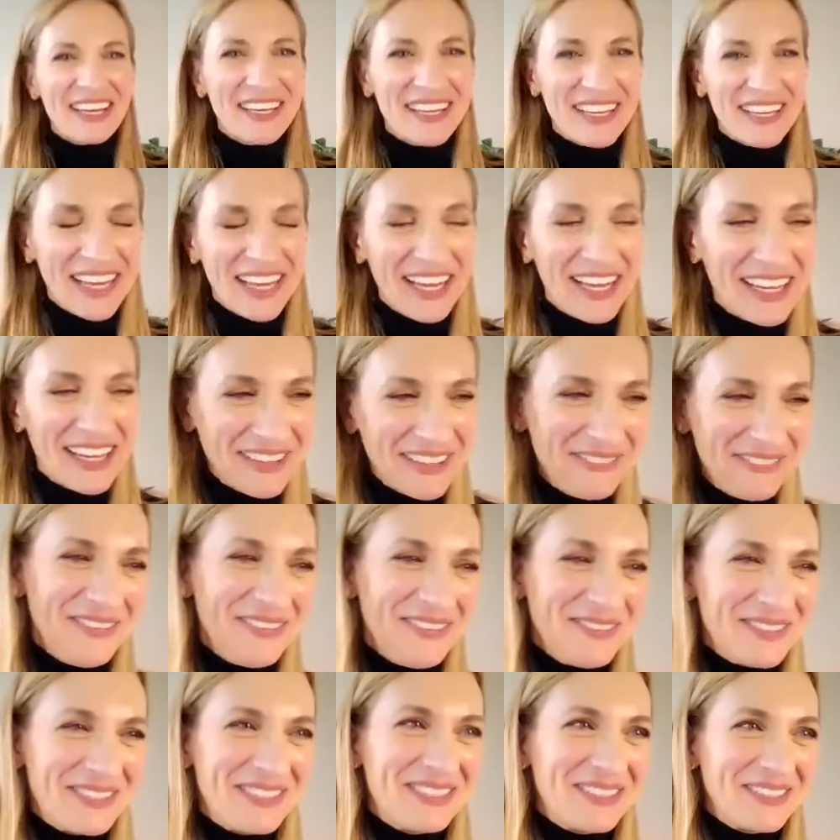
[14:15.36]
like, God,
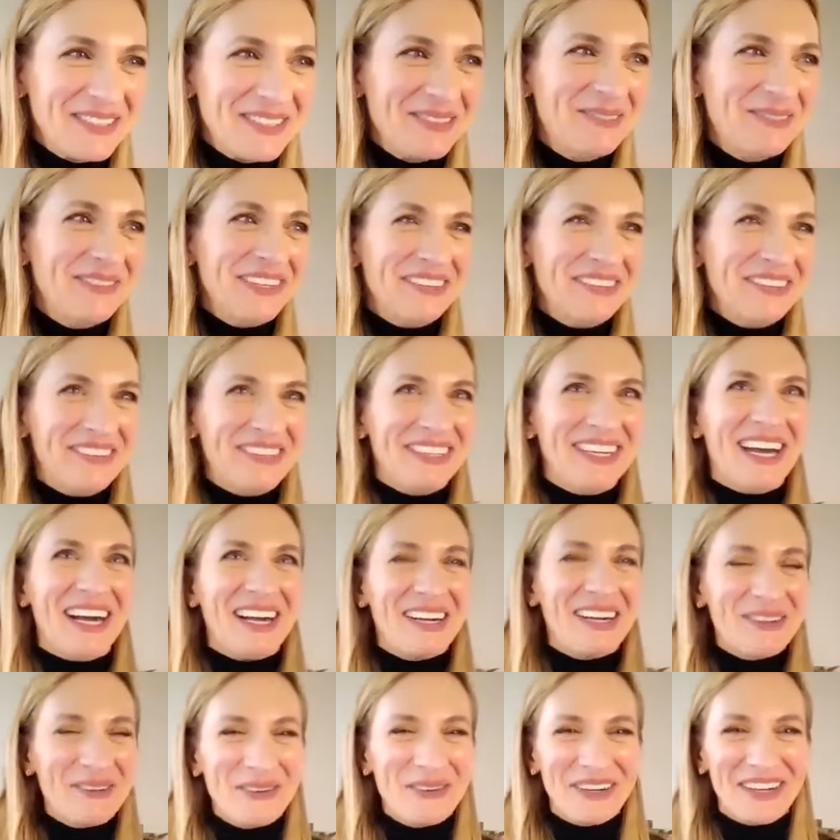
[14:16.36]
I was so weird and
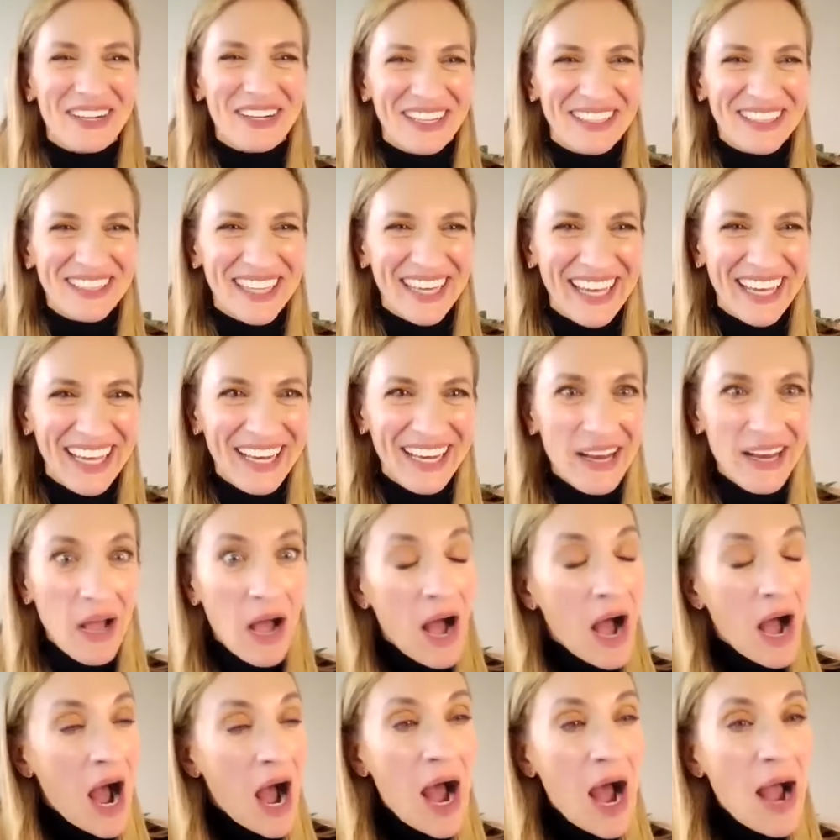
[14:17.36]
awkward on that.
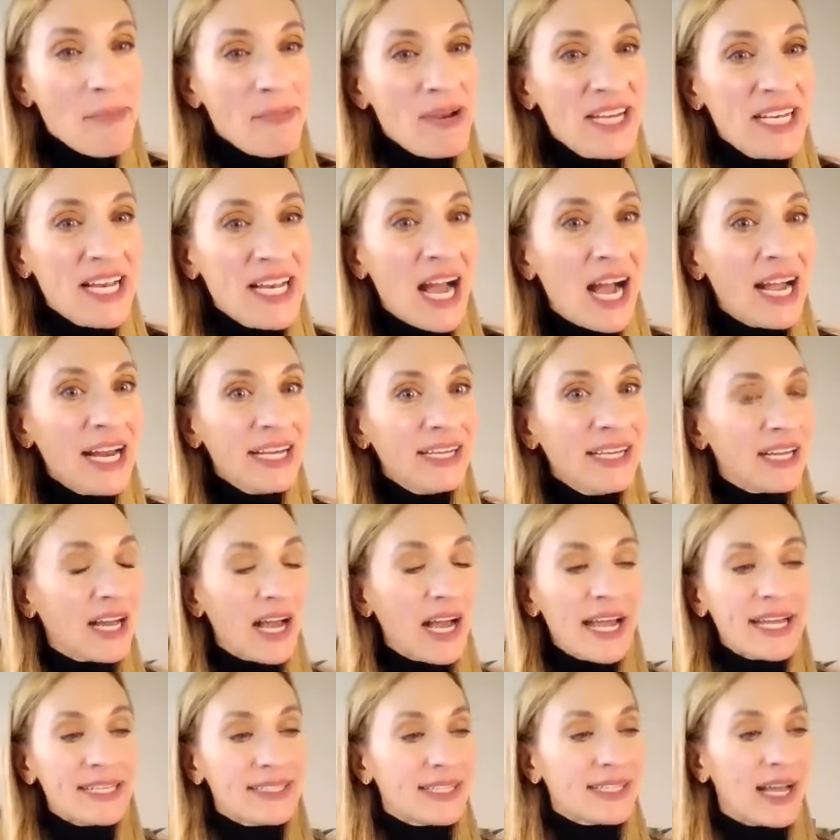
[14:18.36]
I mean, I
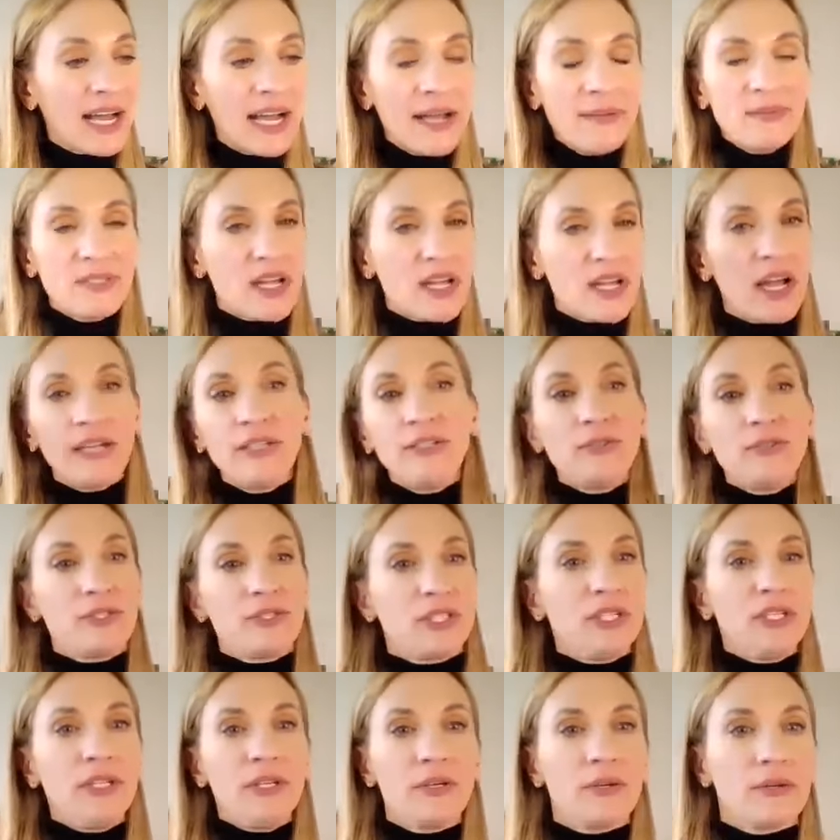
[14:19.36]
at times I do
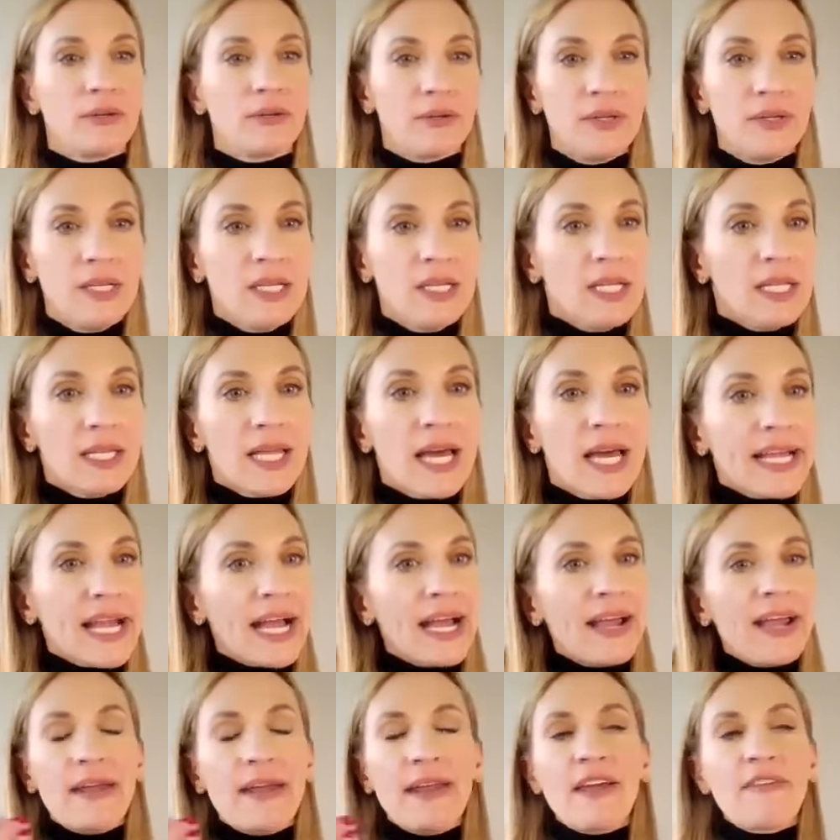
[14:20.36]
too. Like,
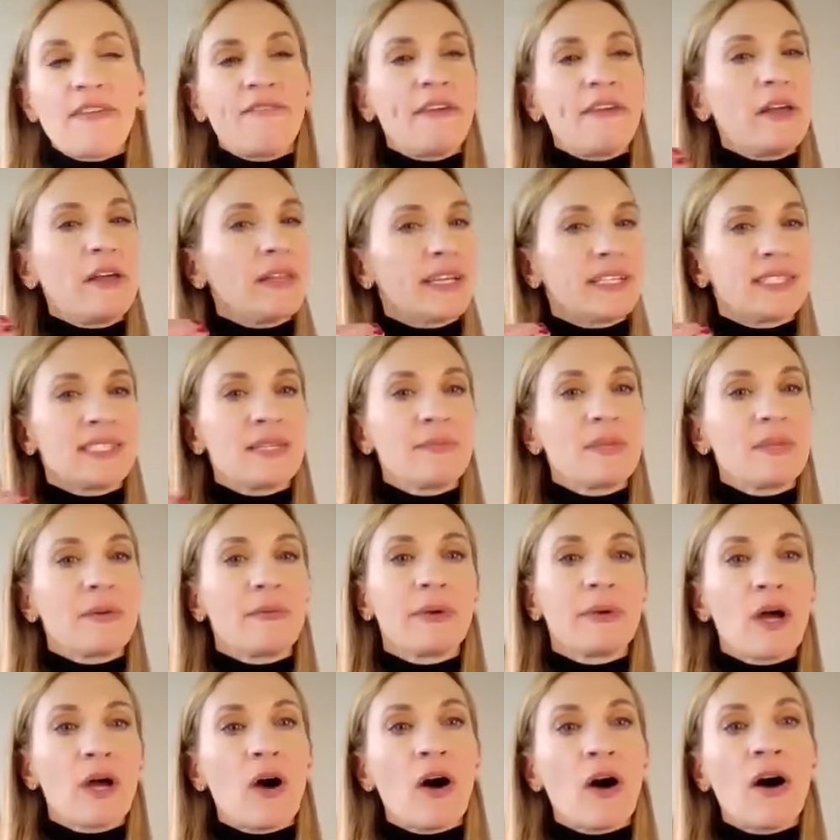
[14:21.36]
yeah. I, and I felt like something
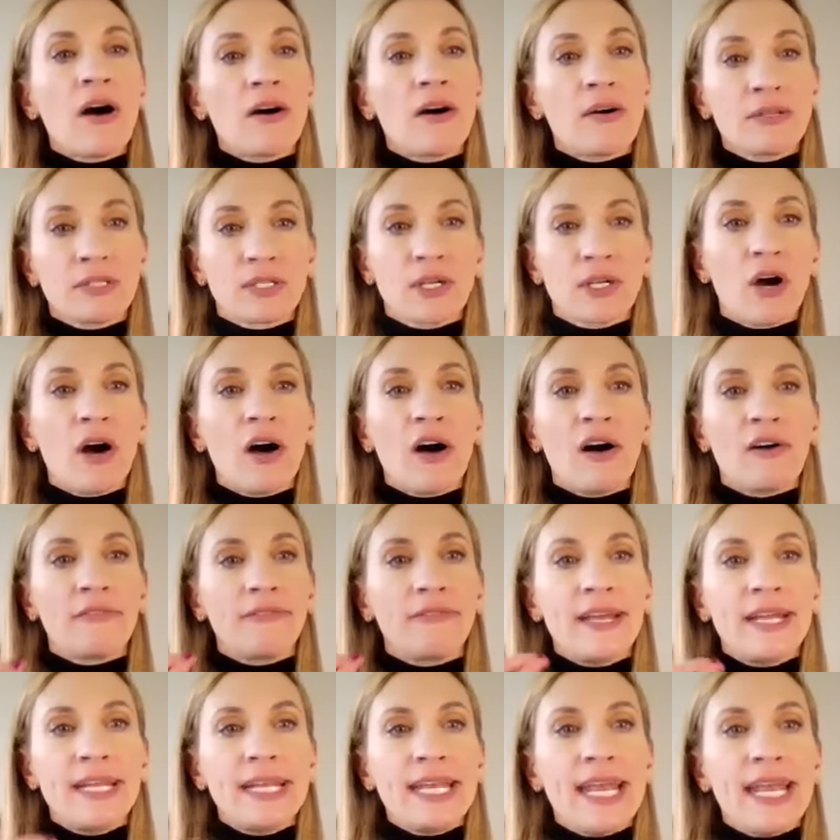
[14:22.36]
was
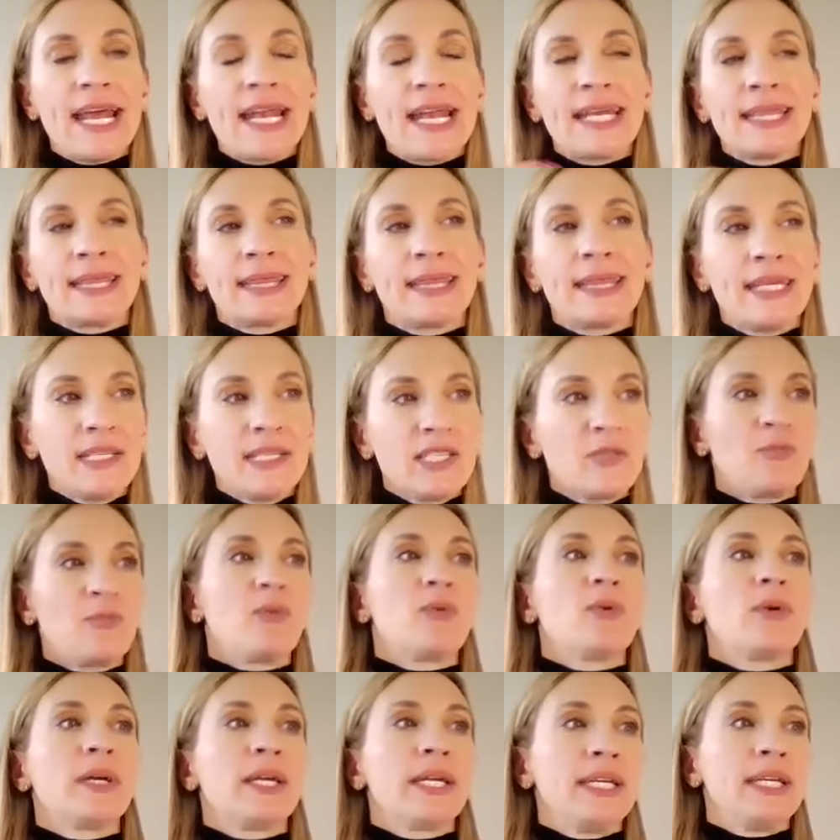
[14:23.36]
off. And and at this
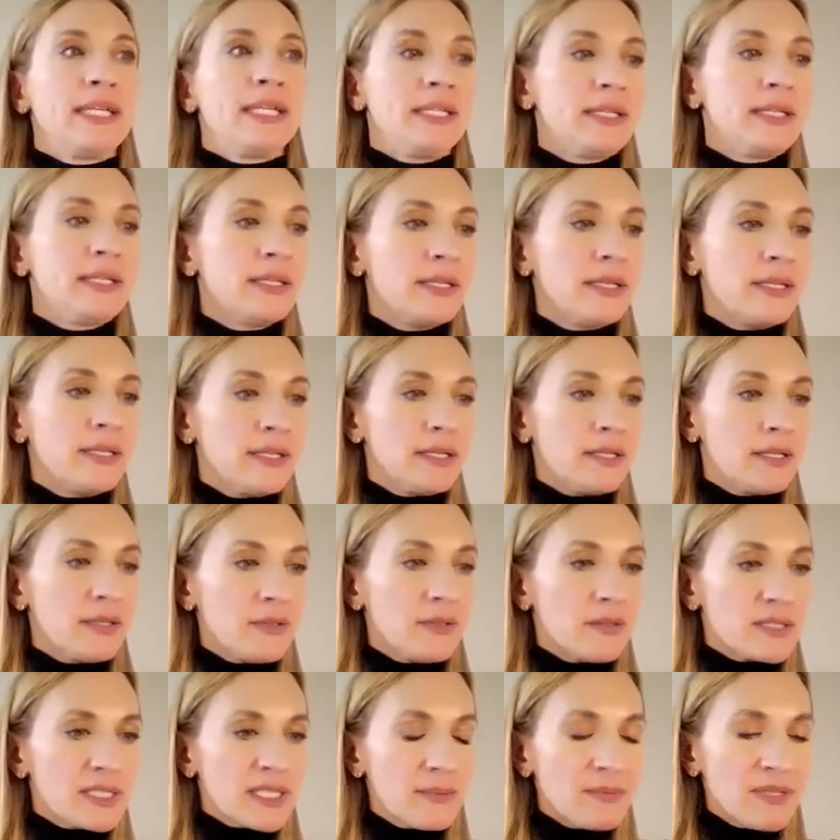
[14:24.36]
point,
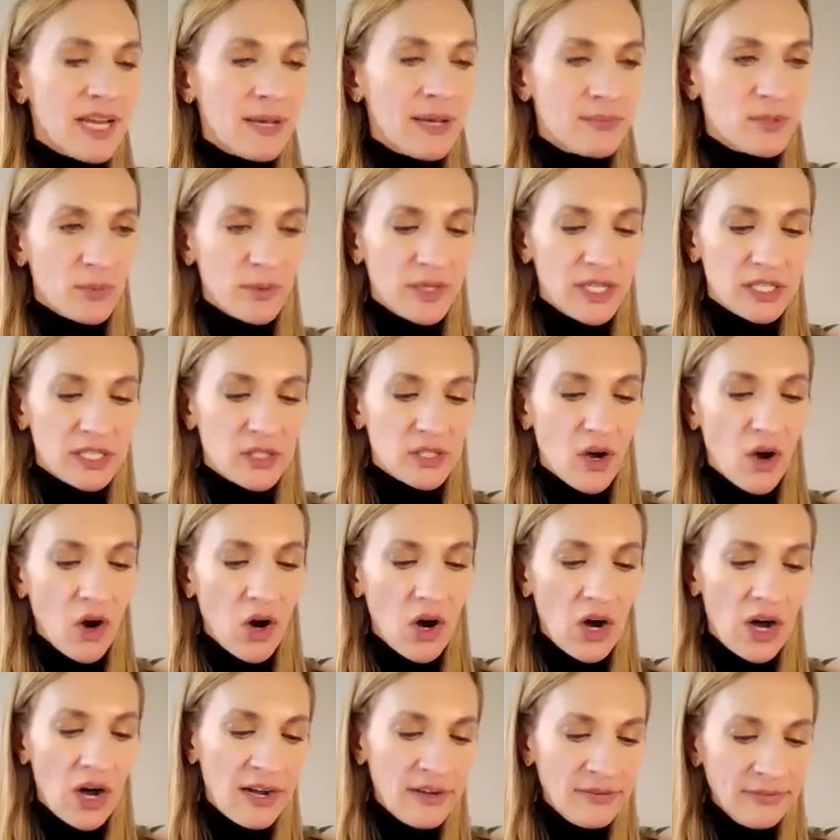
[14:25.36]
sometimes when it's
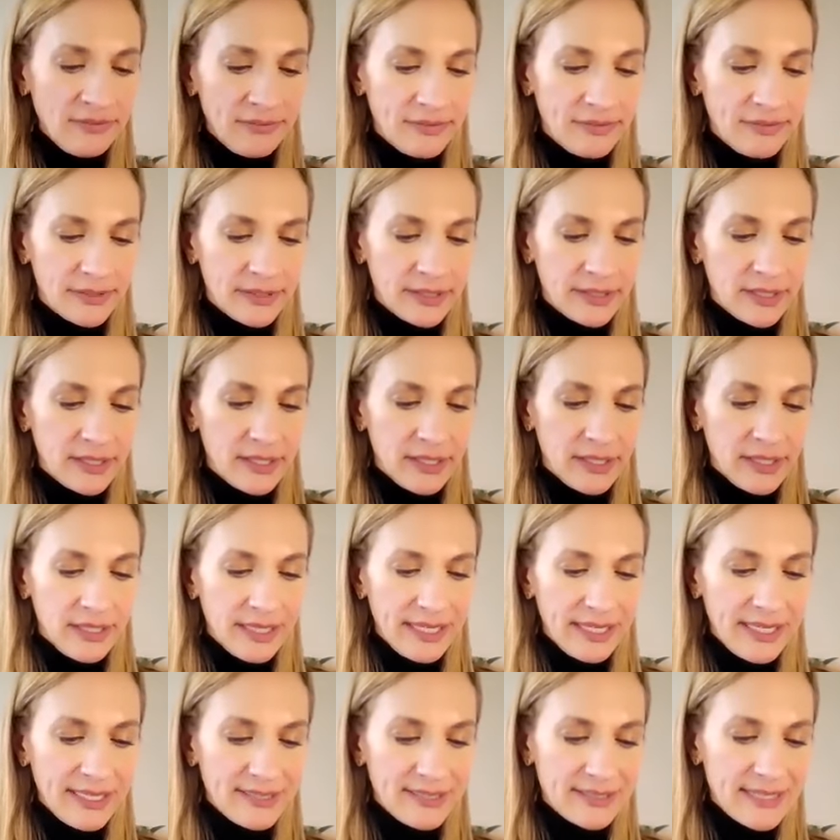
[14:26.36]
off,
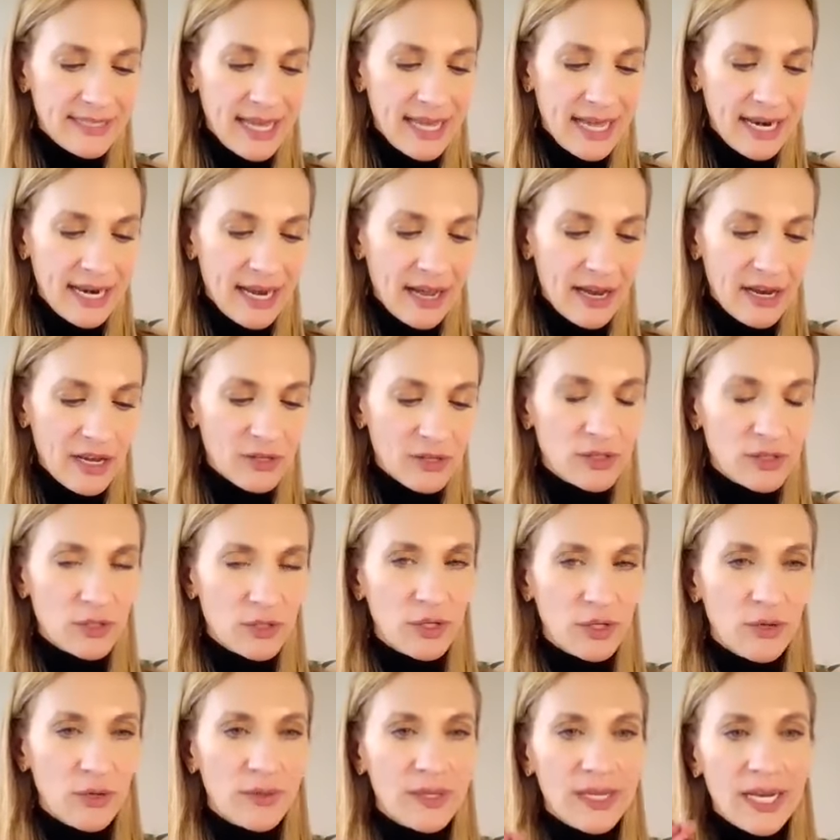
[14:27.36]
is that I
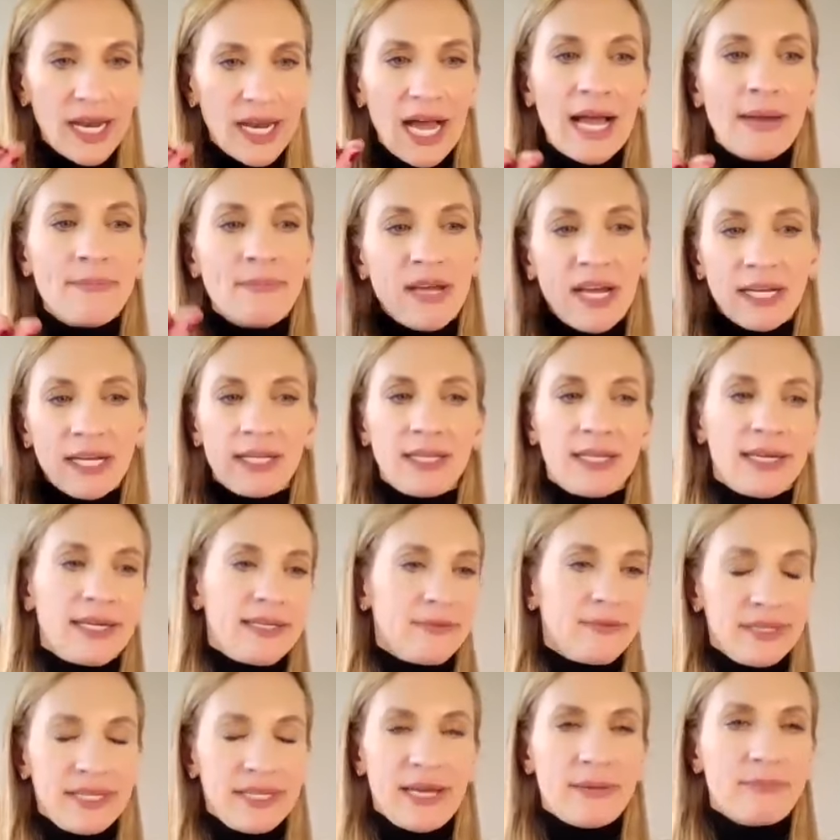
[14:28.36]
also know that I'm not
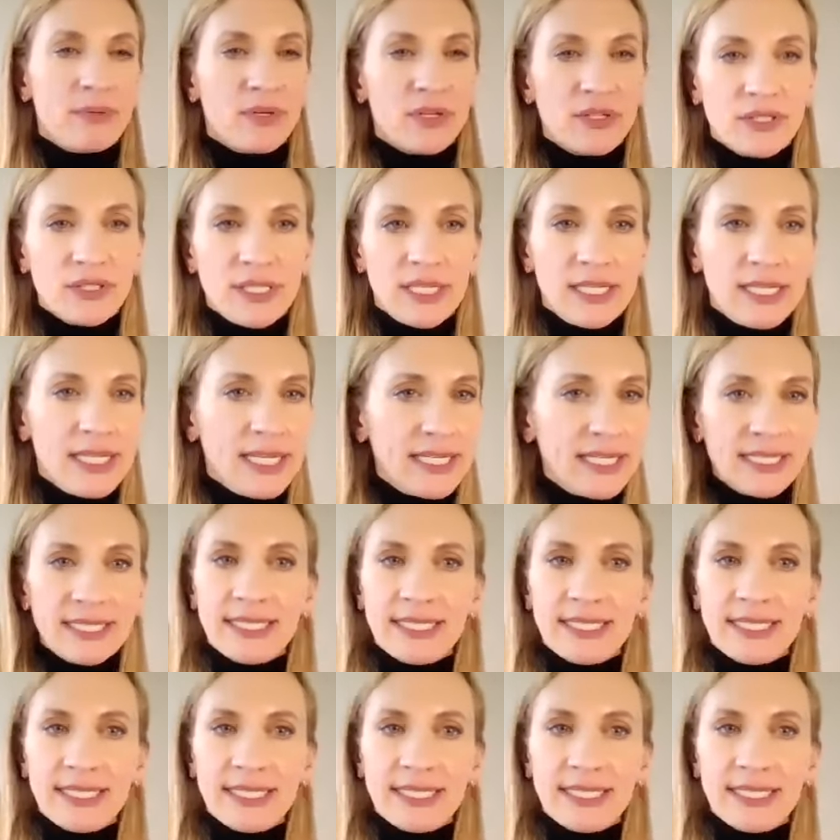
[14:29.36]
aligned with that person, and